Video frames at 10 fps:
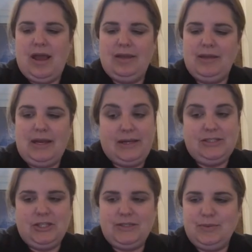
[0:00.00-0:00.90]
And then I
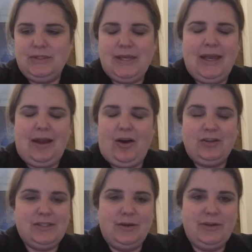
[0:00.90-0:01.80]
just was like,
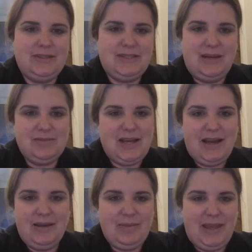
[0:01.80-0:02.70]
also at the same
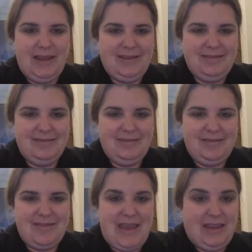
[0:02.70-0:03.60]
time, like
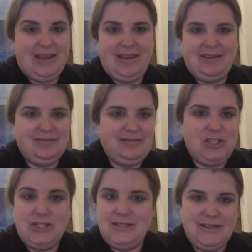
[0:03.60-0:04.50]
thanking
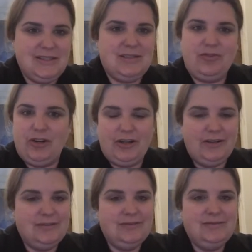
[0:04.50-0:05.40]
Jesus
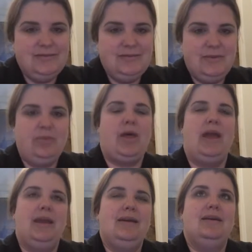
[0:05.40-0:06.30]
for
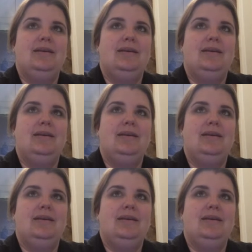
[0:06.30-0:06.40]
like,